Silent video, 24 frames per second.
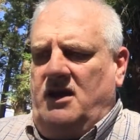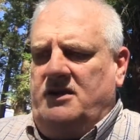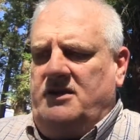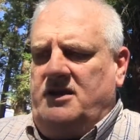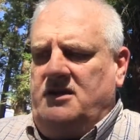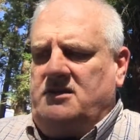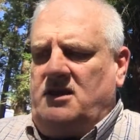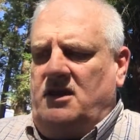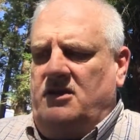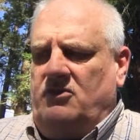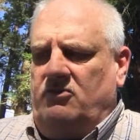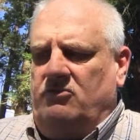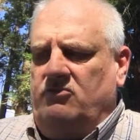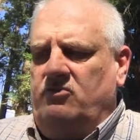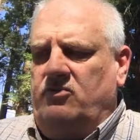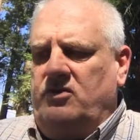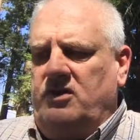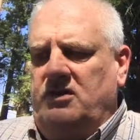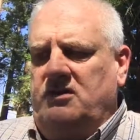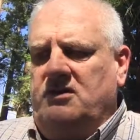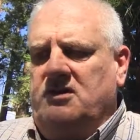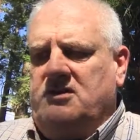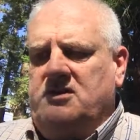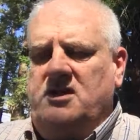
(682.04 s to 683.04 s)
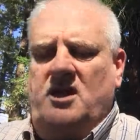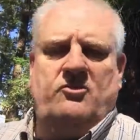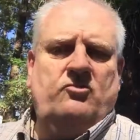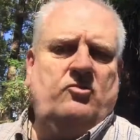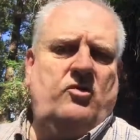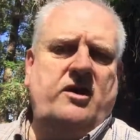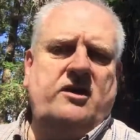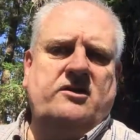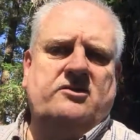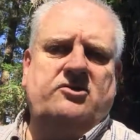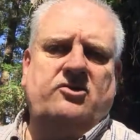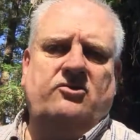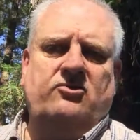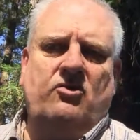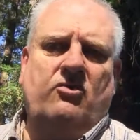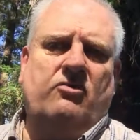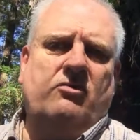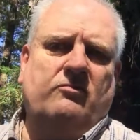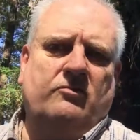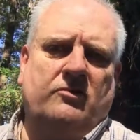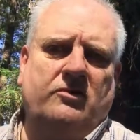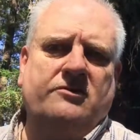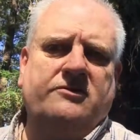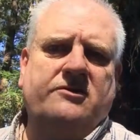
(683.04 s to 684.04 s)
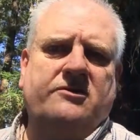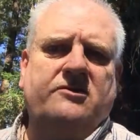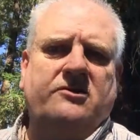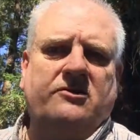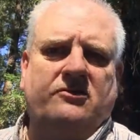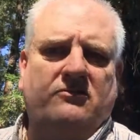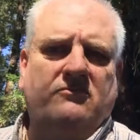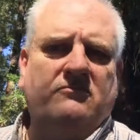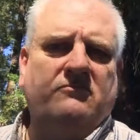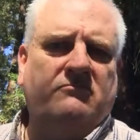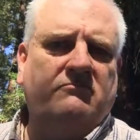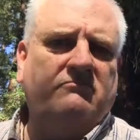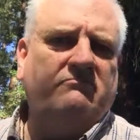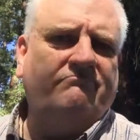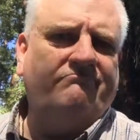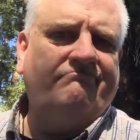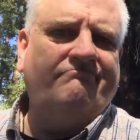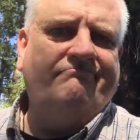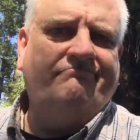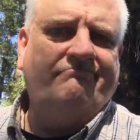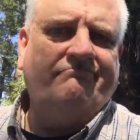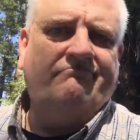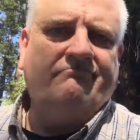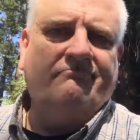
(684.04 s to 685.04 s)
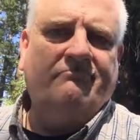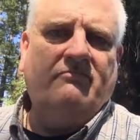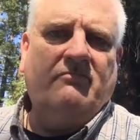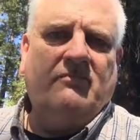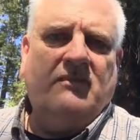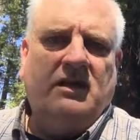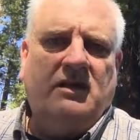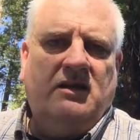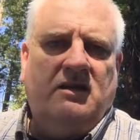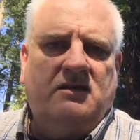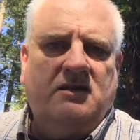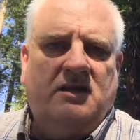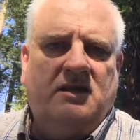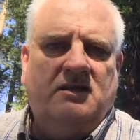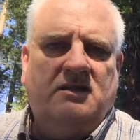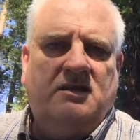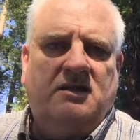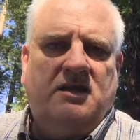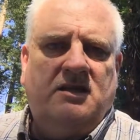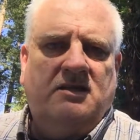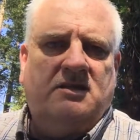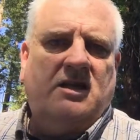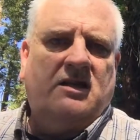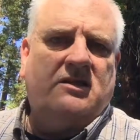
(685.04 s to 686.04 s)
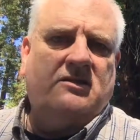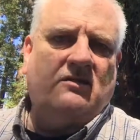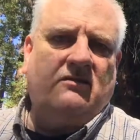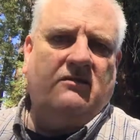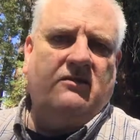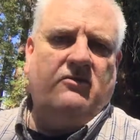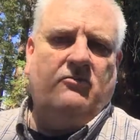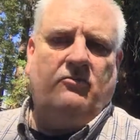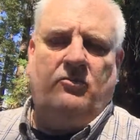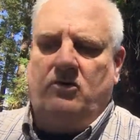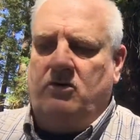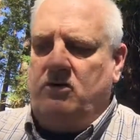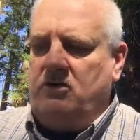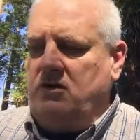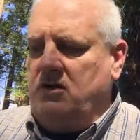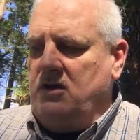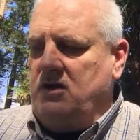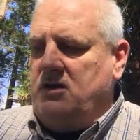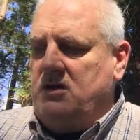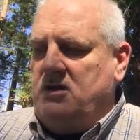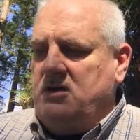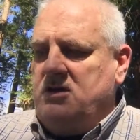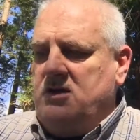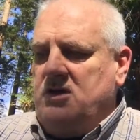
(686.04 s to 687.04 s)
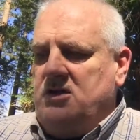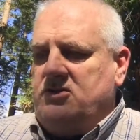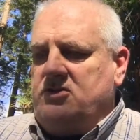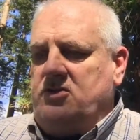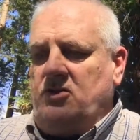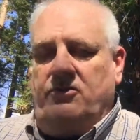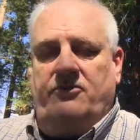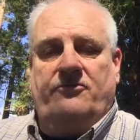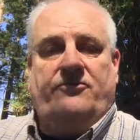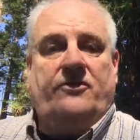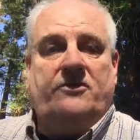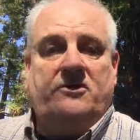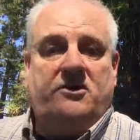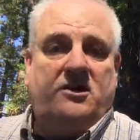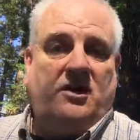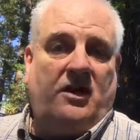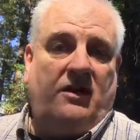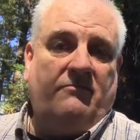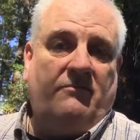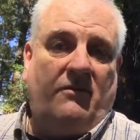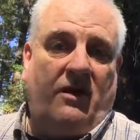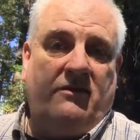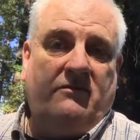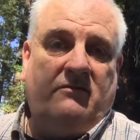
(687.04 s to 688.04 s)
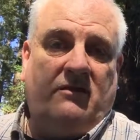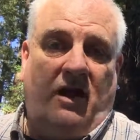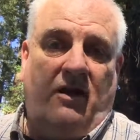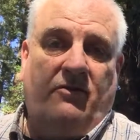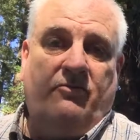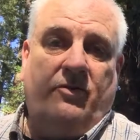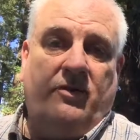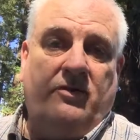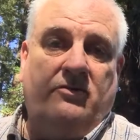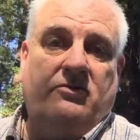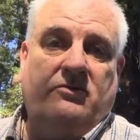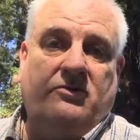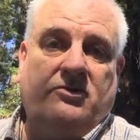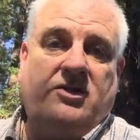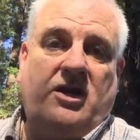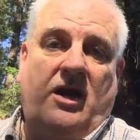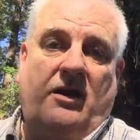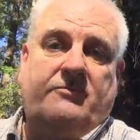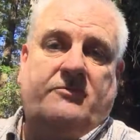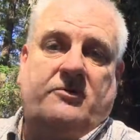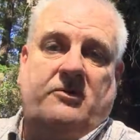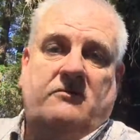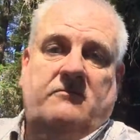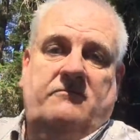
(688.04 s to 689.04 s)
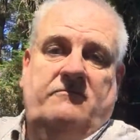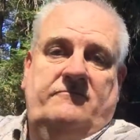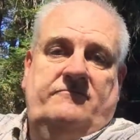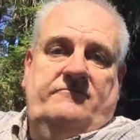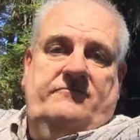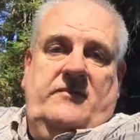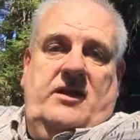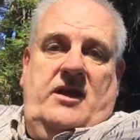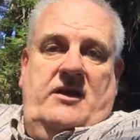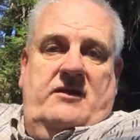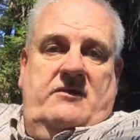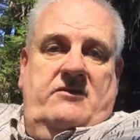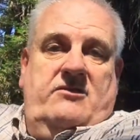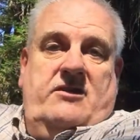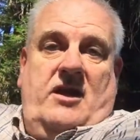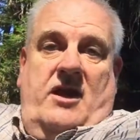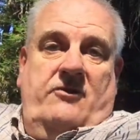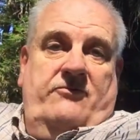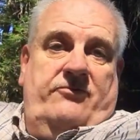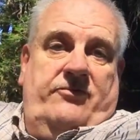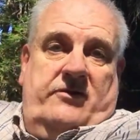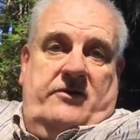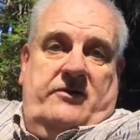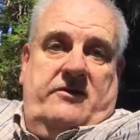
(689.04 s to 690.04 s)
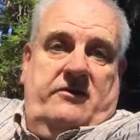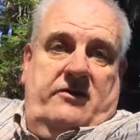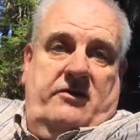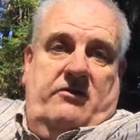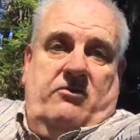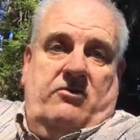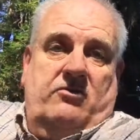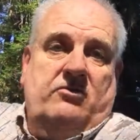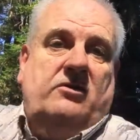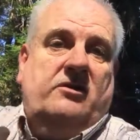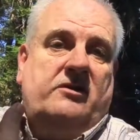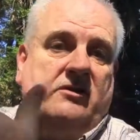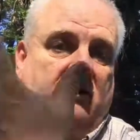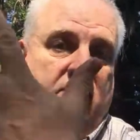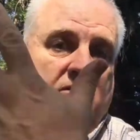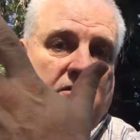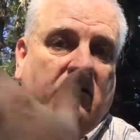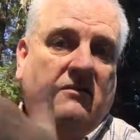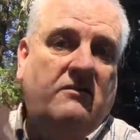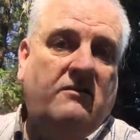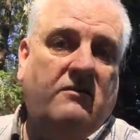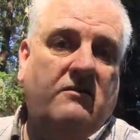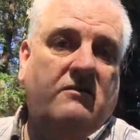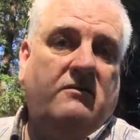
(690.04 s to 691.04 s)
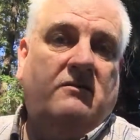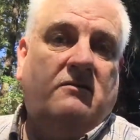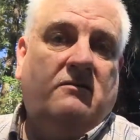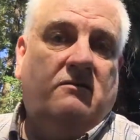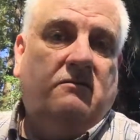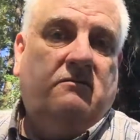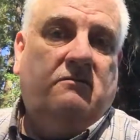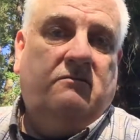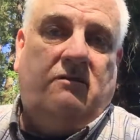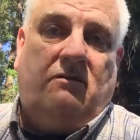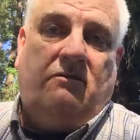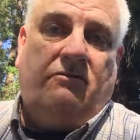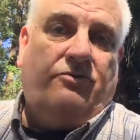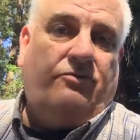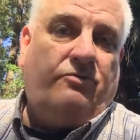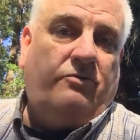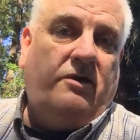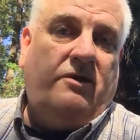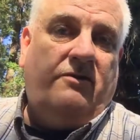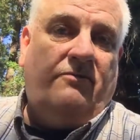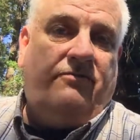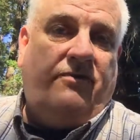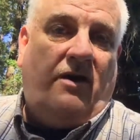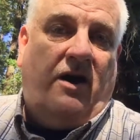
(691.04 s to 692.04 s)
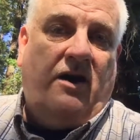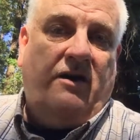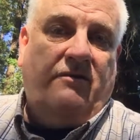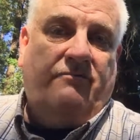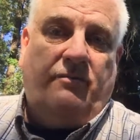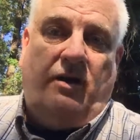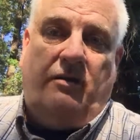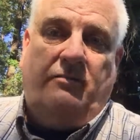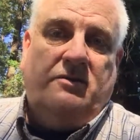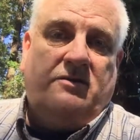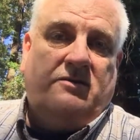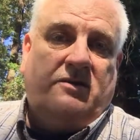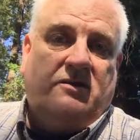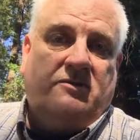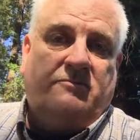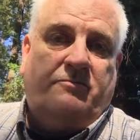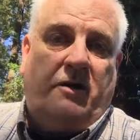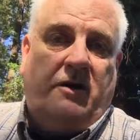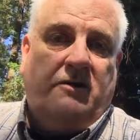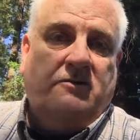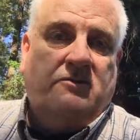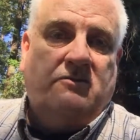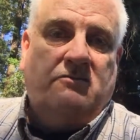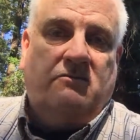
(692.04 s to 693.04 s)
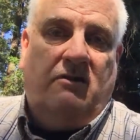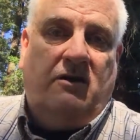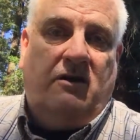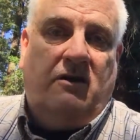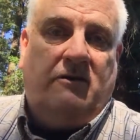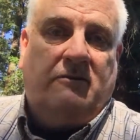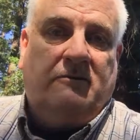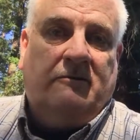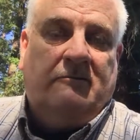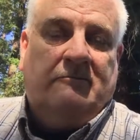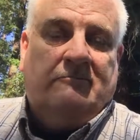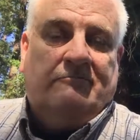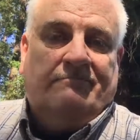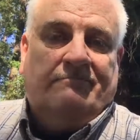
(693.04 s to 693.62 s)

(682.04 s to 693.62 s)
guess I don't read the same way as you normals do. It takes a little more. So the first time I read through a chapter, and thankfully they're only 3 to 5, maybe 6 pages long.